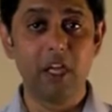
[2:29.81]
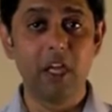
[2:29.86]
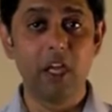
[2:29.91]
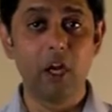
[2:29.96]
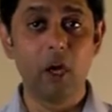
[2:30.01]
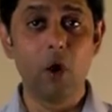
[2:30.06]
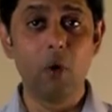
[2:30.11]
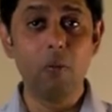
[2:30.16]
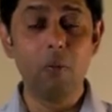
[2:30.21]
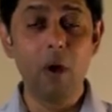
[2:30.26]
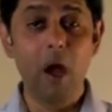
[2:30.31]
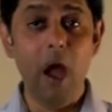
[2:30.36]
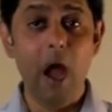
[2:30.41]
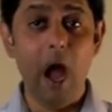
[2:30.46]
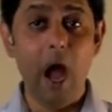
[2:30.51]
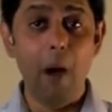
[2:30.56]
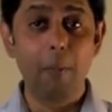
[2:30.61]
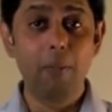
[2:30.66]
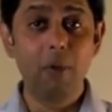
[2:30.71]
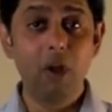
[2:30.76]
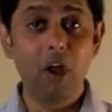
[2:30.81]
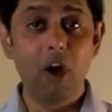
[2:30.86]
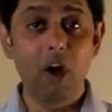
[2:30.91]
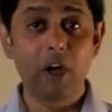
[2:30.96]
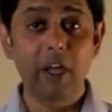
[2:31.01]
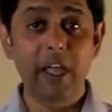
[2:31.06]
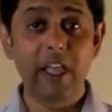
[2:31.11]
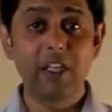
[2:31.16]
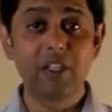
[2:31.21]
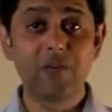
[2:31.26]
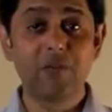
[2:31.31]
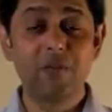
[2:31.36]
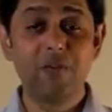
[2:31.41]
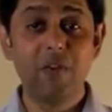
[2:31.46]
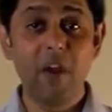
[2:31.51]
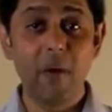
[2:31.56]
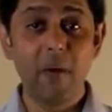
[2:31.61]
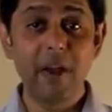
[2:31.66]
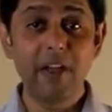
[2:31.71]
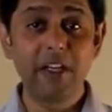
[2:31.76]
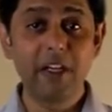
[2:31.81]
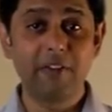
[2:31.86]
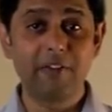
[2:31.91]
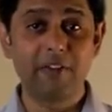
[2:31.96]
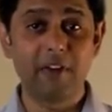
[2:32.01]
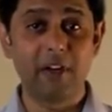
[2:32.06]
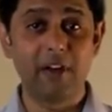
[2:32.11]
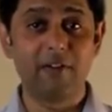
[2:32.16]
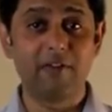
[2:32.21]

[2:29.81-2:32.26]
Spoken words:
You know, a blog is very different